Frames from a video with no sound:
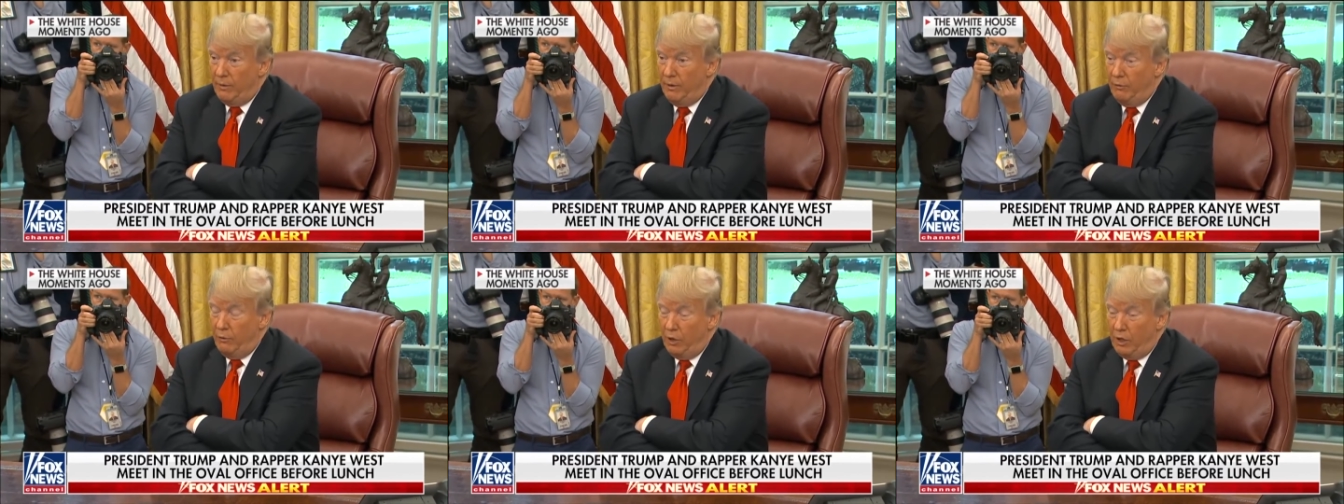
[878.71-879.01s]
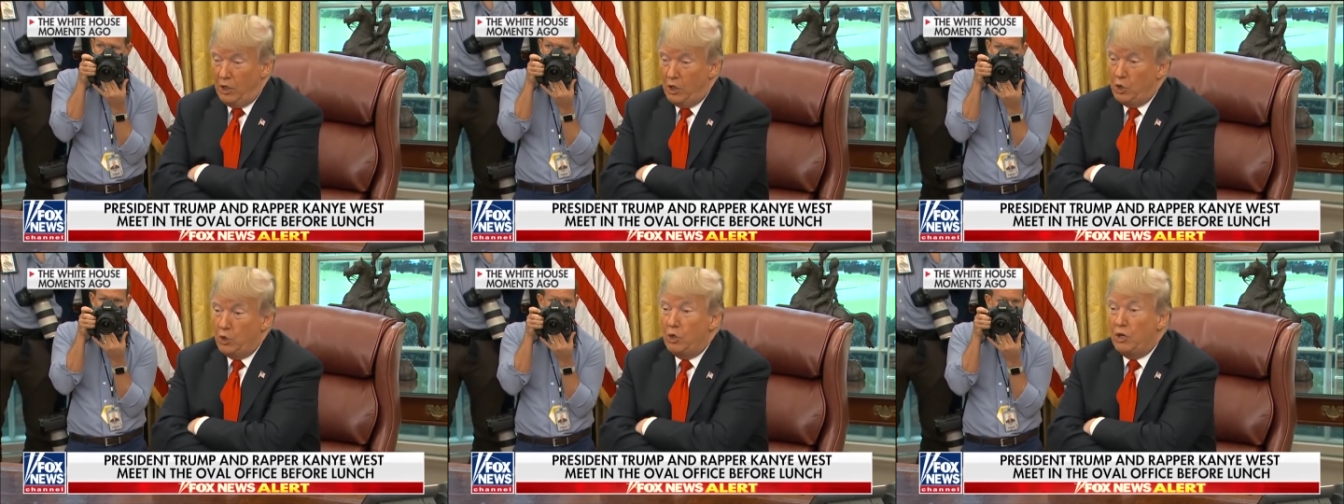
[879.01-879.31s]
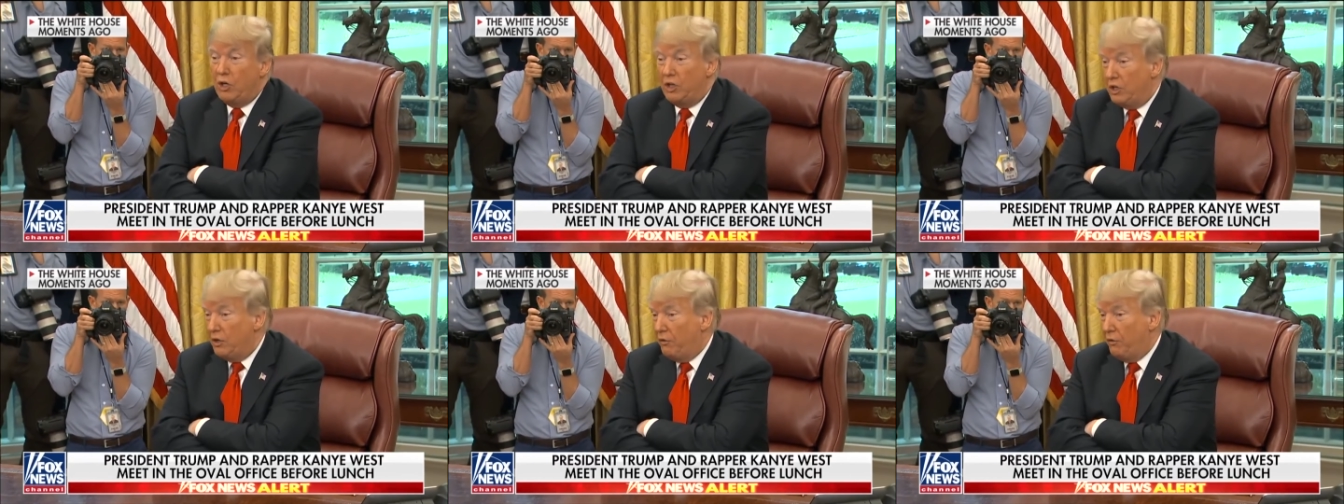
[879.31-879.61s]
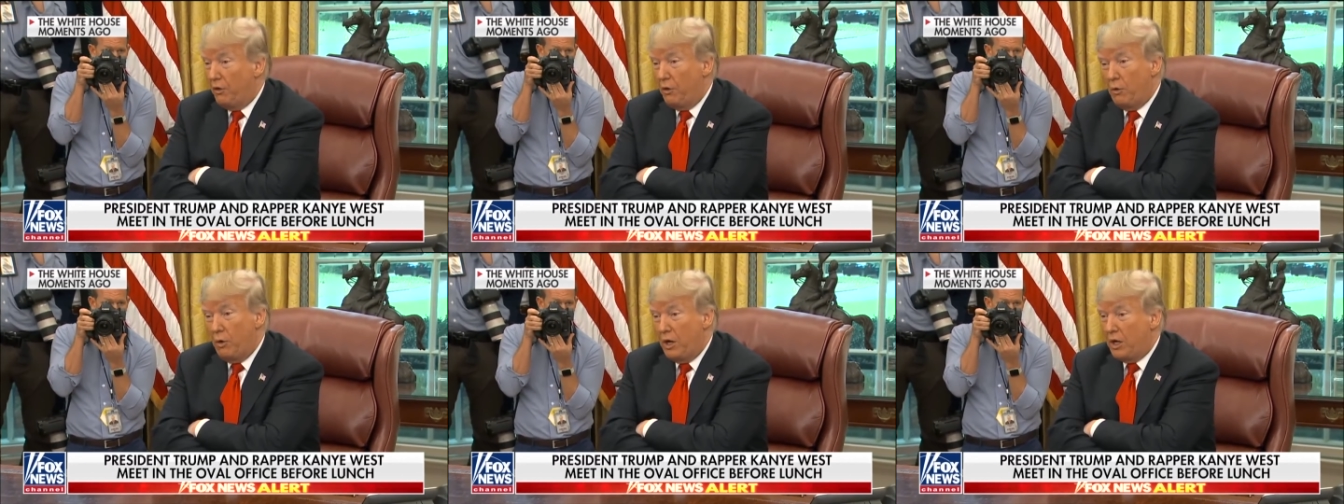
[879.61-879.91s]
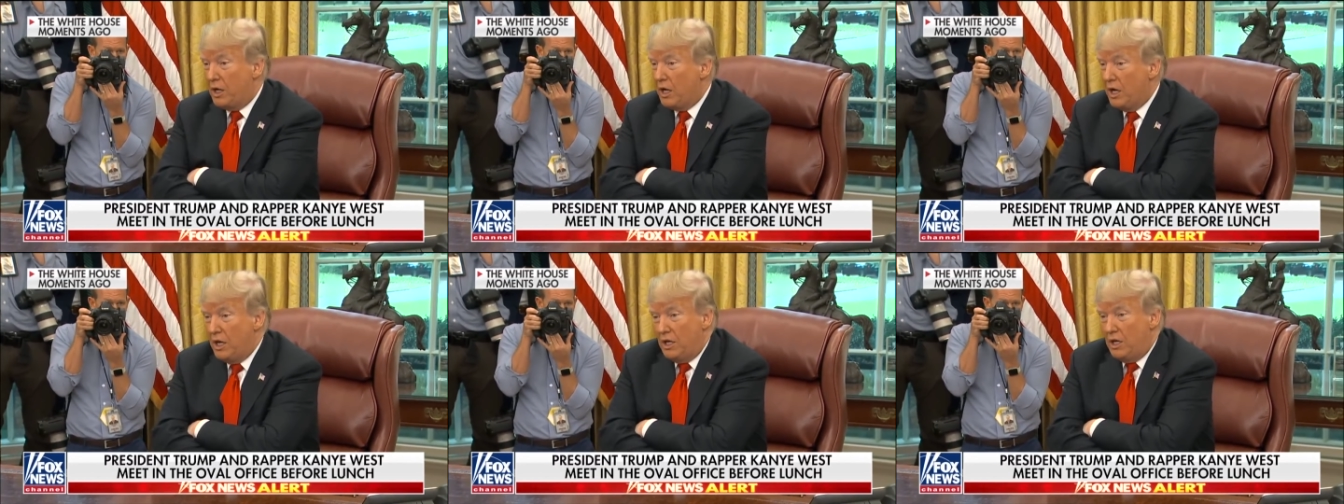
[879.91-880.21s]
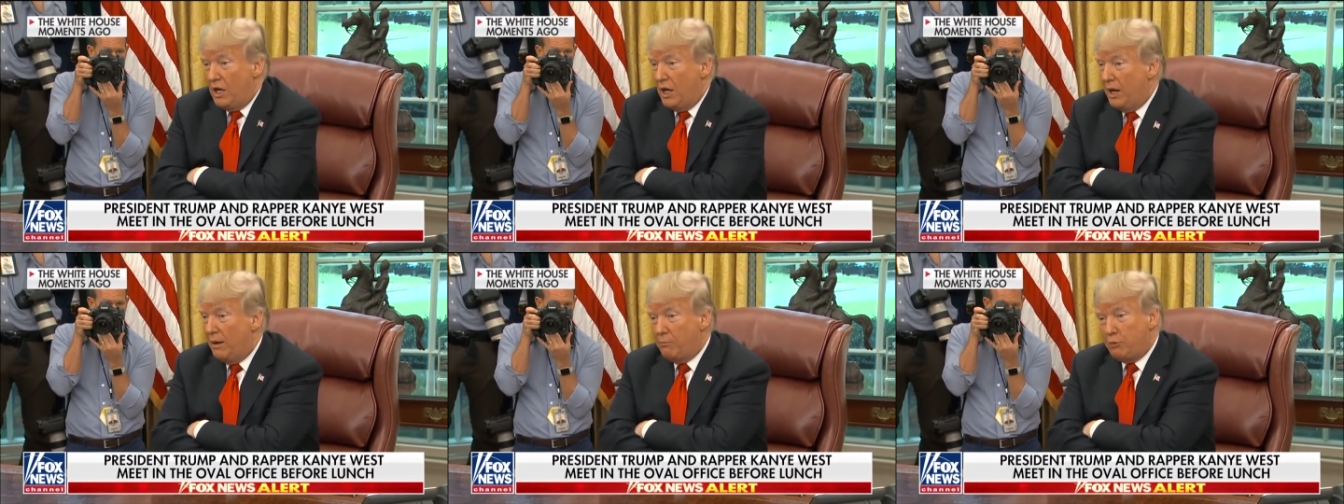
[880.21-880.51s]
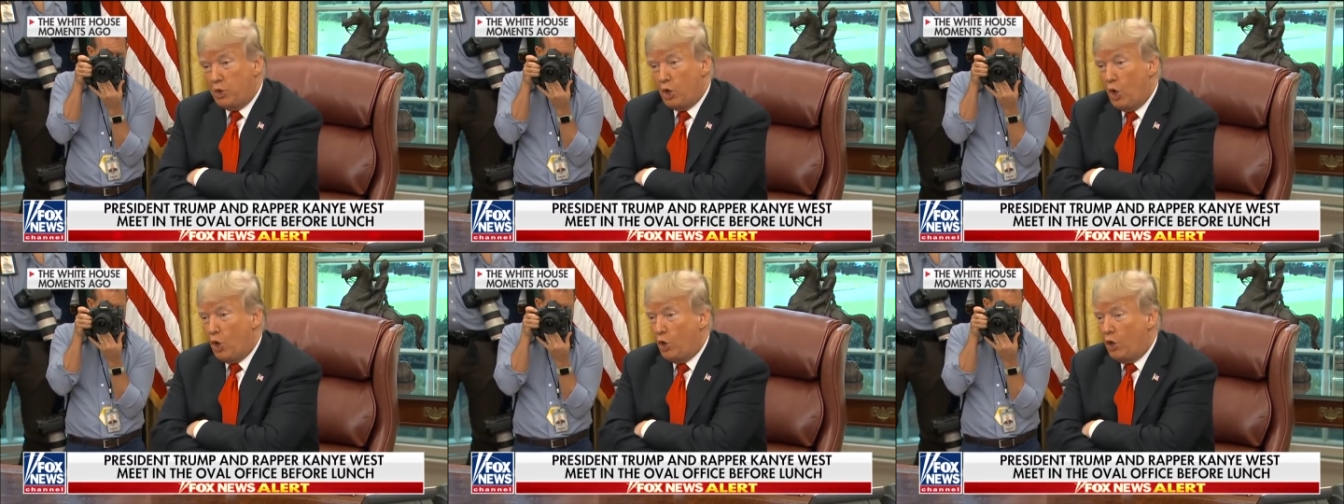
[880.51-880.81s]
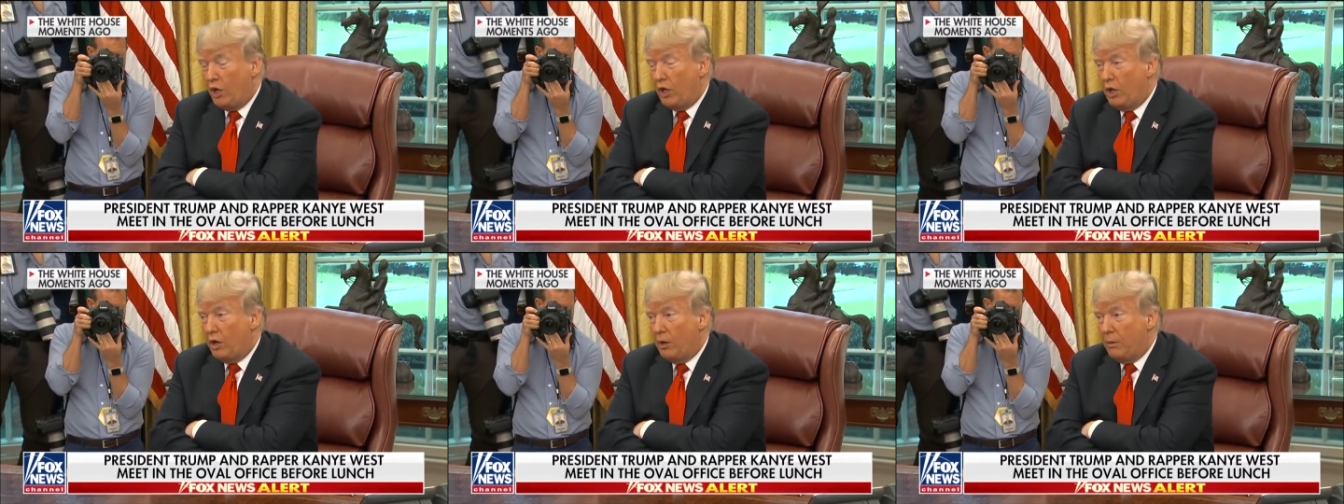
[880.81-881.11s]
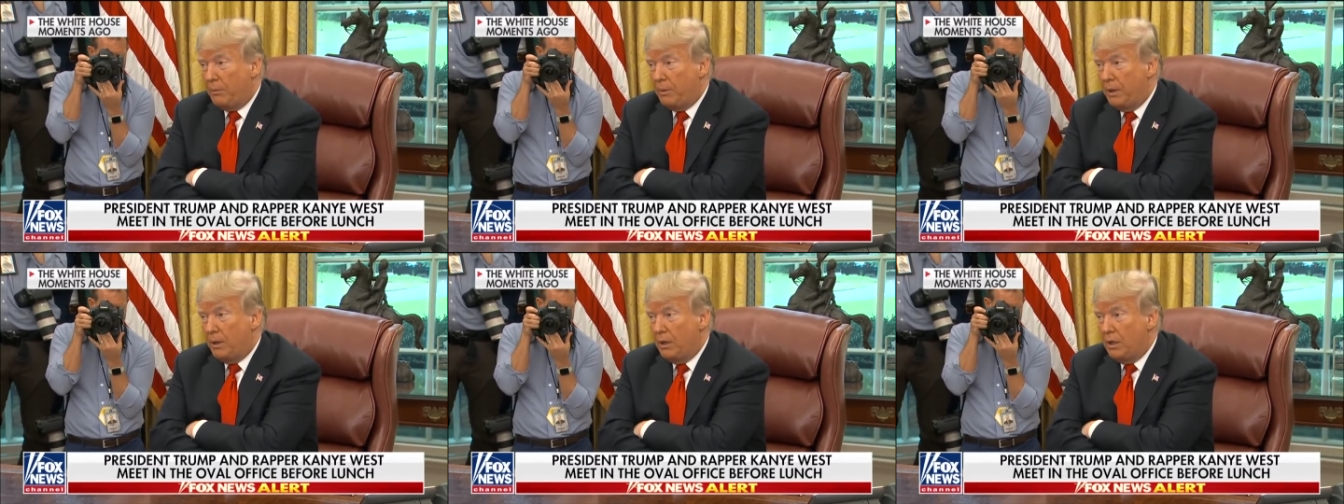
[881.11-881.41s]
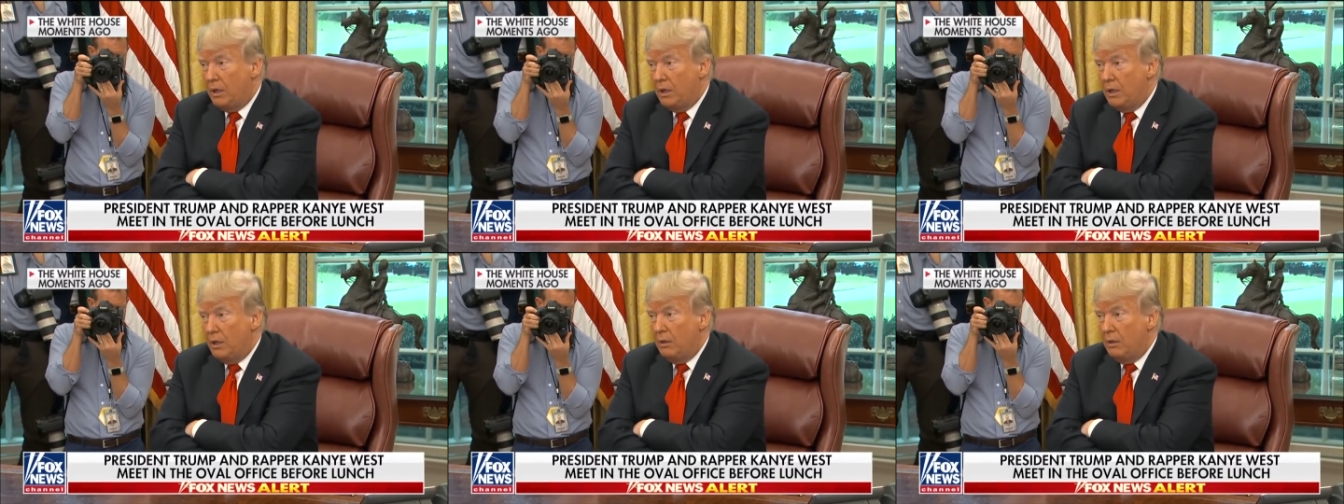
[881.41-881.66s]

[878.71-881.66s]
If we can do it a different way, Kanye, I'm totally open.